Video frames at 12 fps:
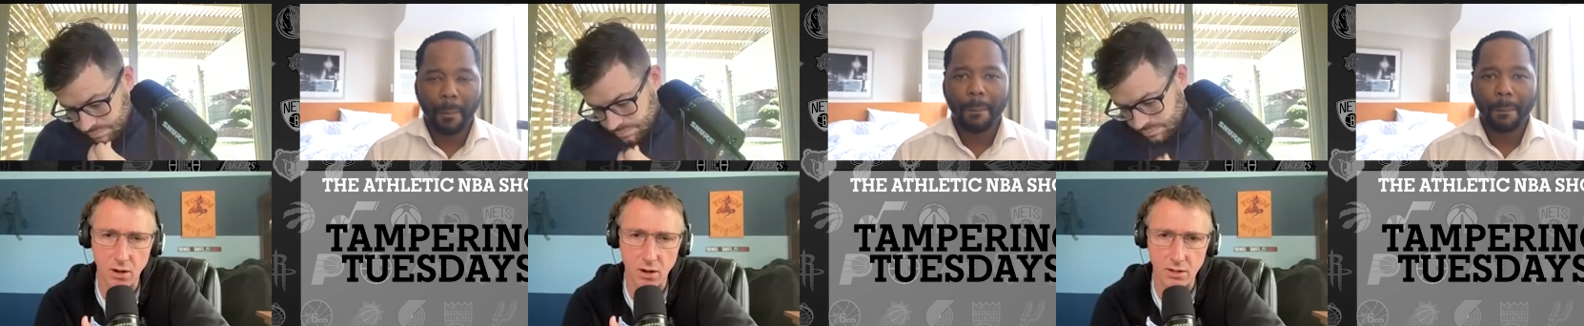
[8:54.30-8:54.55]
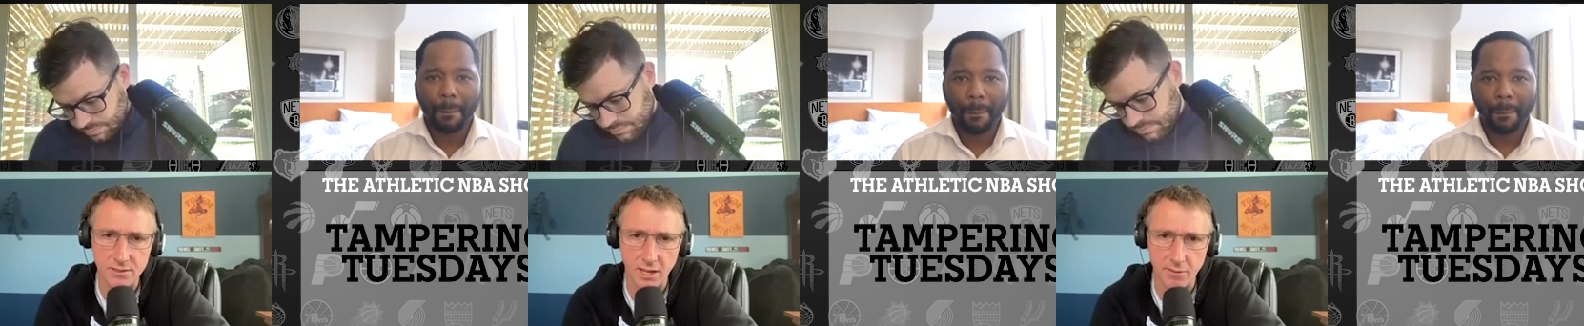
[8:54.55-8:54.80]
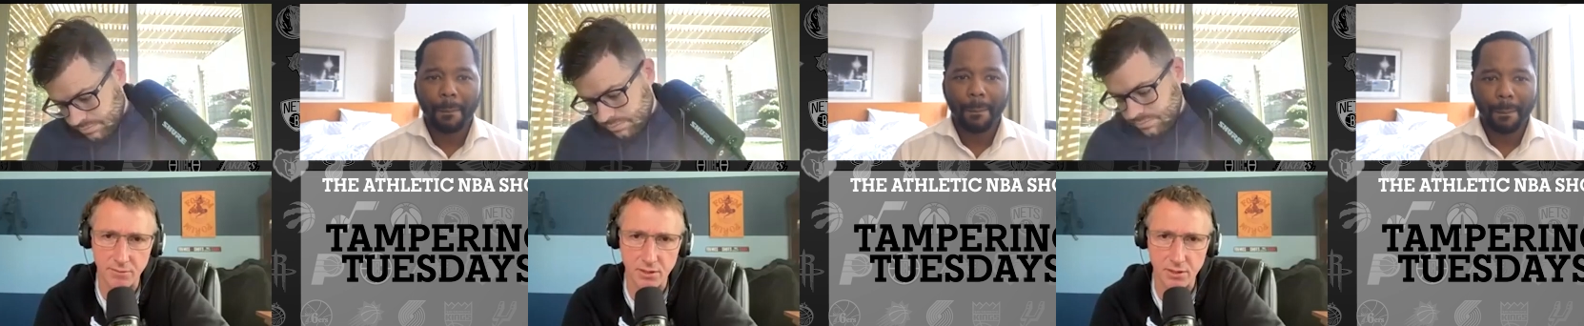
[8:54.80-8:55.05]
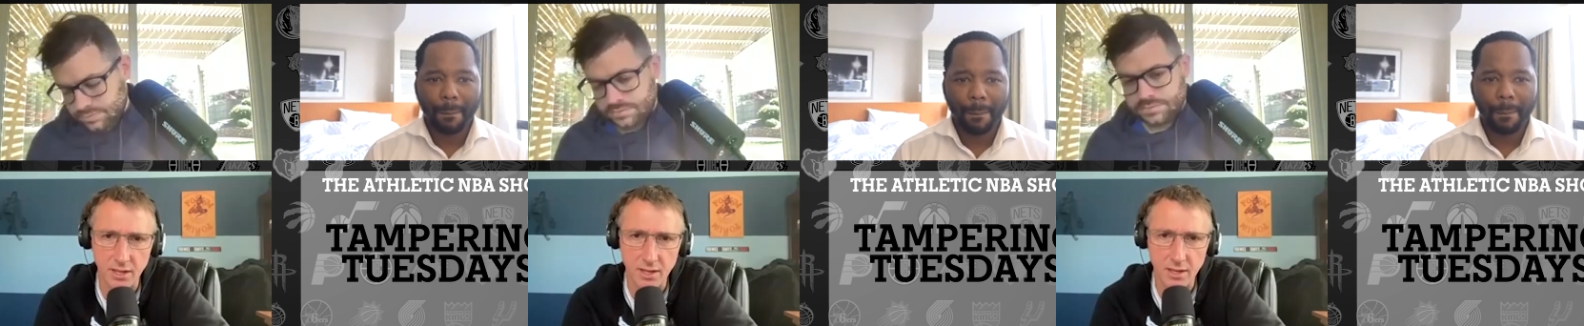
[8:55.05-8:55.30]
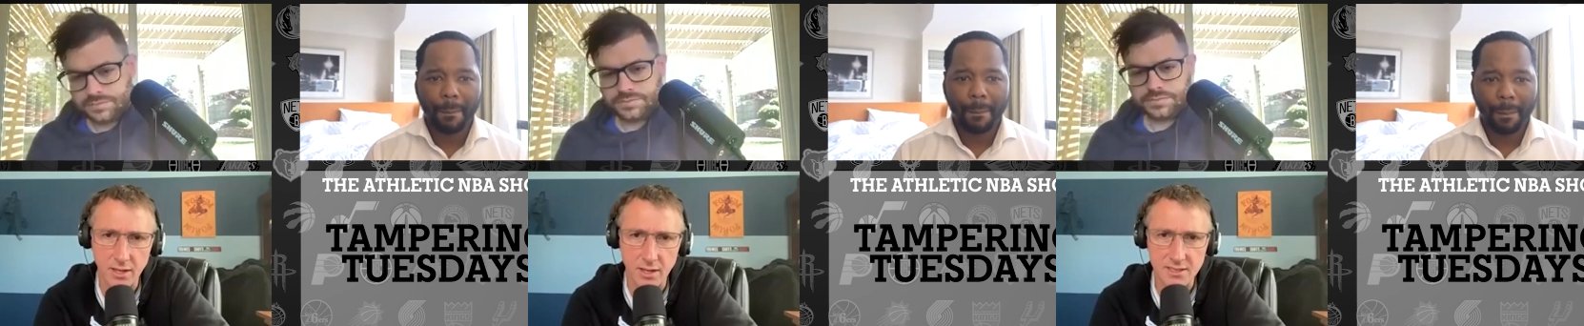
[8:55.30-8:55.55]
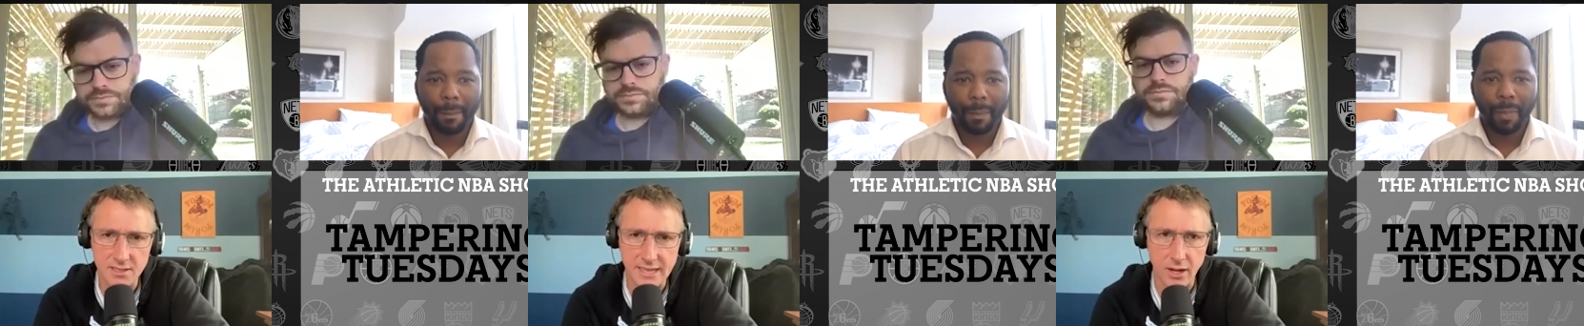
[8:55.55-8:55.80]
Speaker 1: a hard time for
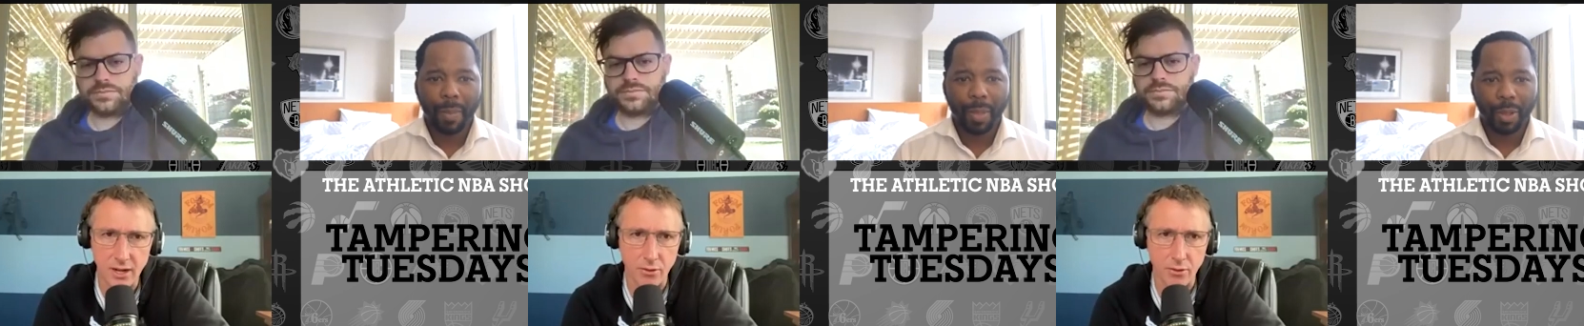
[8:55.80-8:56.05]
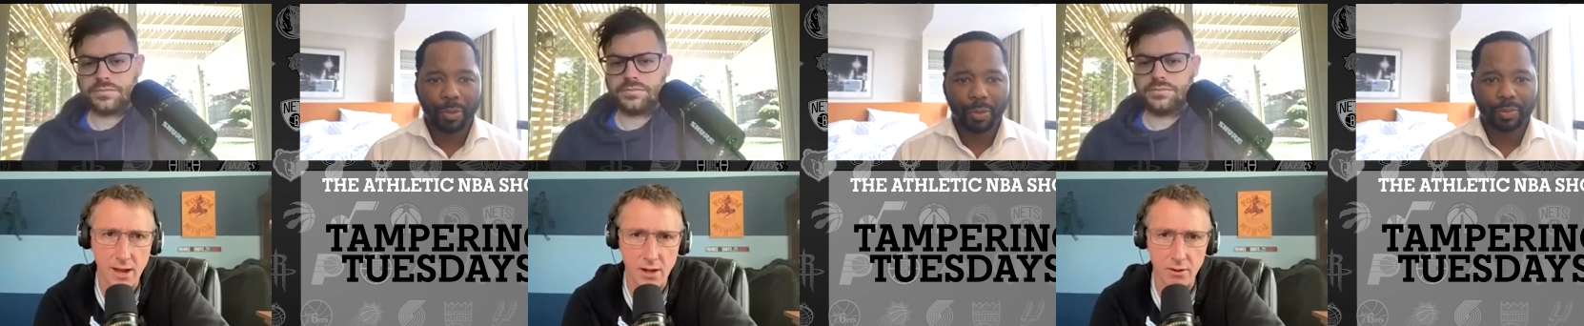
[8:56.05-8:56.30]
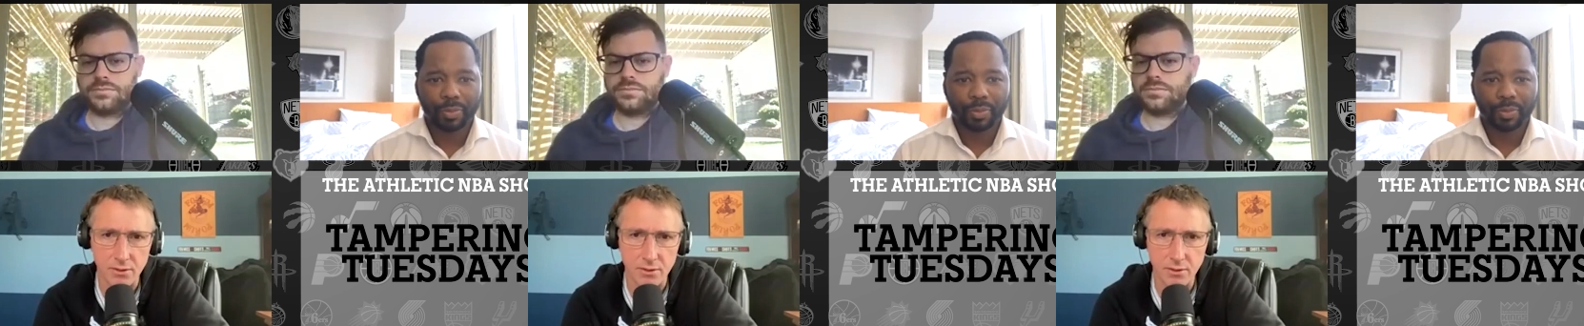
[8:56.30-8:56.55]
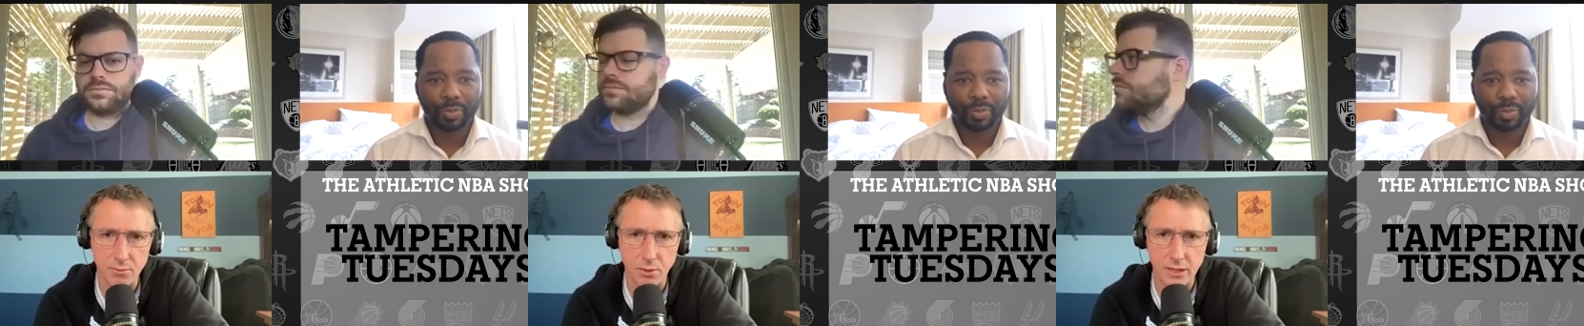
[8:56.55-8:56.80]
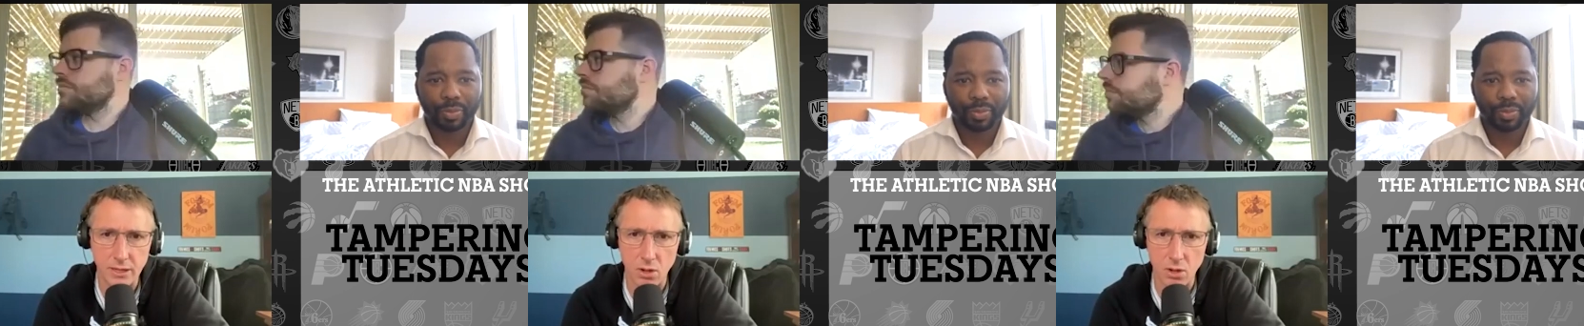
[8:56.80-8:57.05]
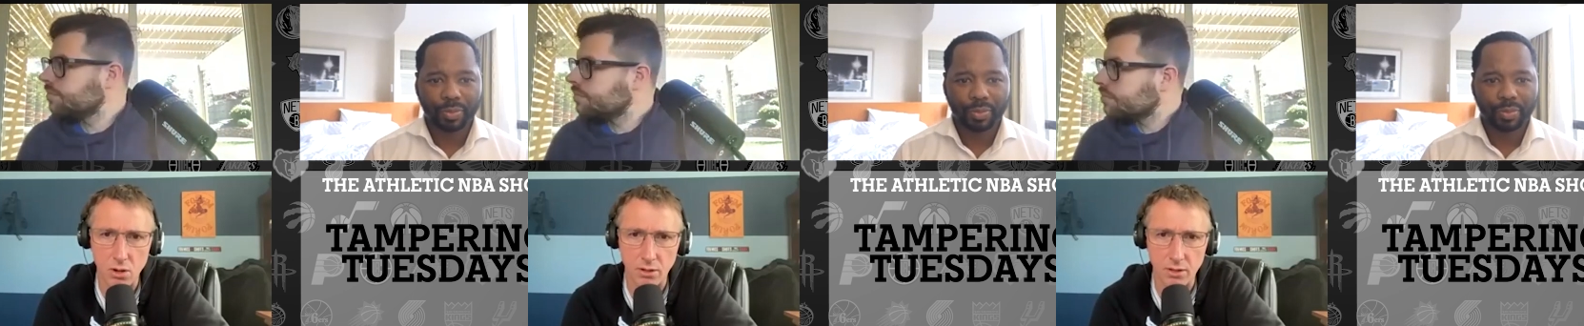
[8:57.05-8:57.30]
staying on the ground pretty
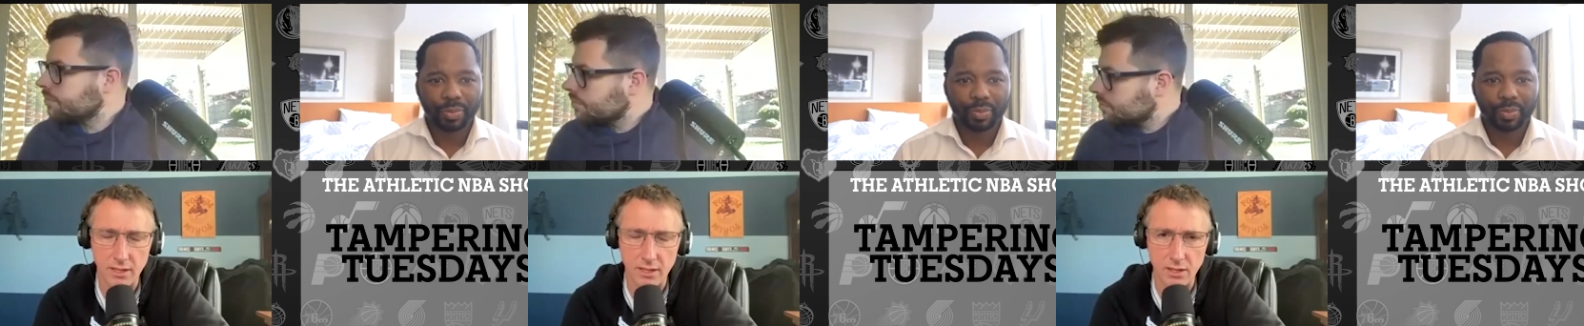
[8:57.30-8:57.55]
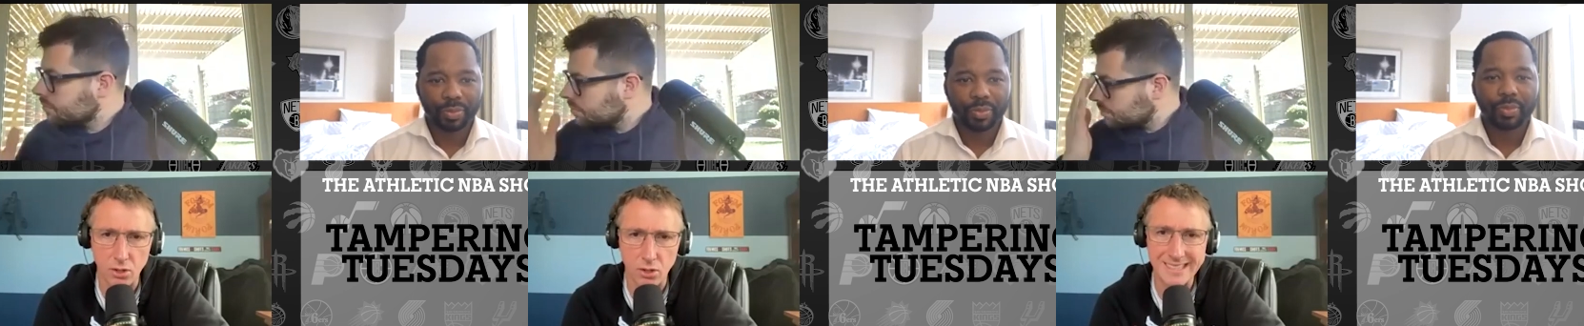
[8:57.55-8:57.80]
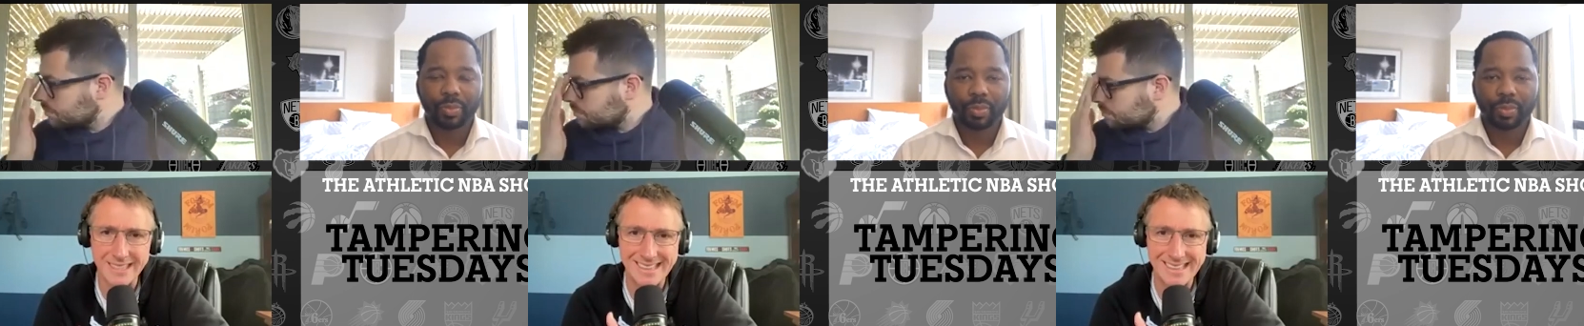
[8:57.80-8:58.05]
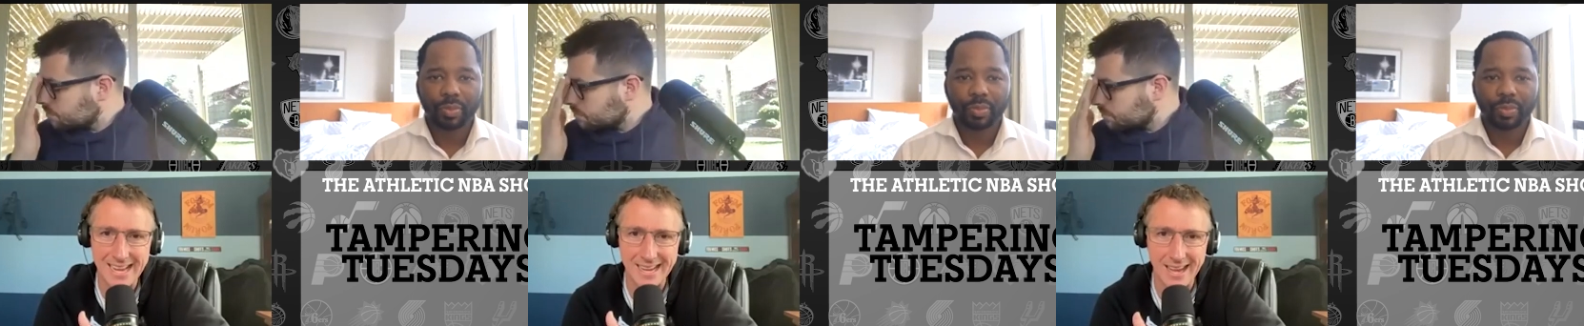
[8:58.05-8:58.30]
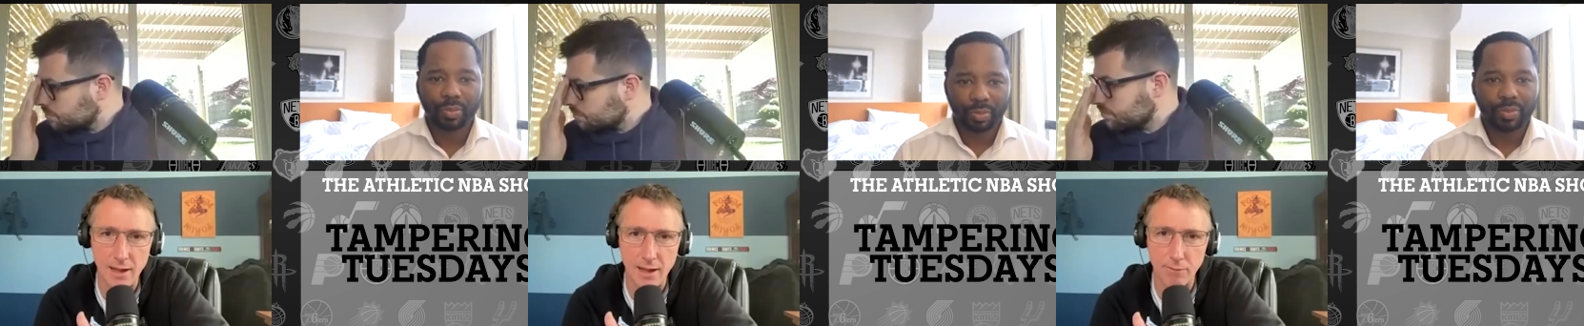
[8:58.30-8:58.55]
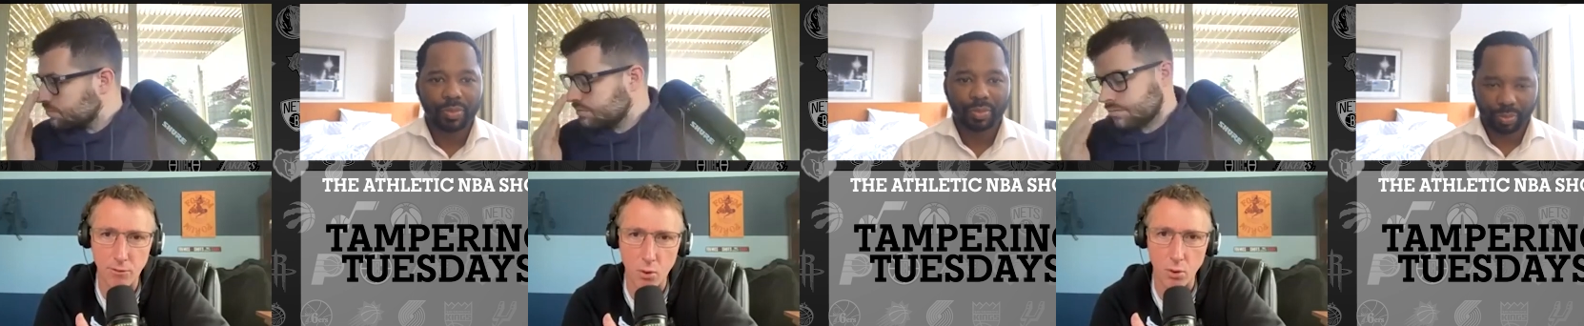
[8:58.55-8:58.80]
long early in that game
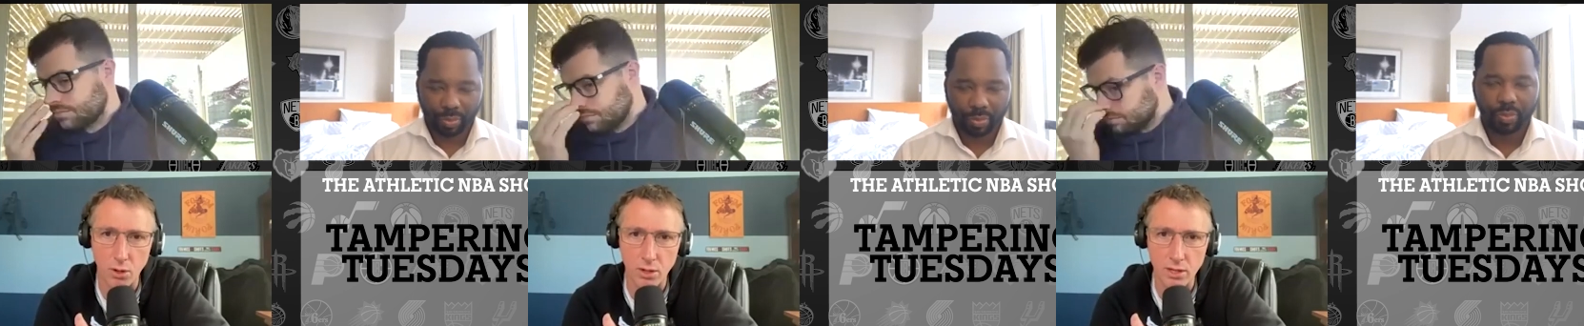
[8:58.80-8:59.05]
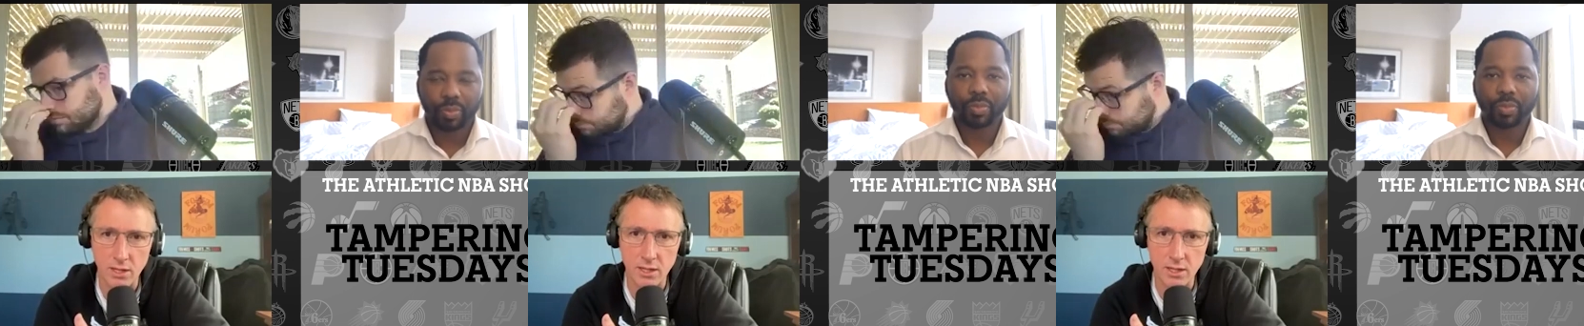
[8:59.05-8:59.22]
four.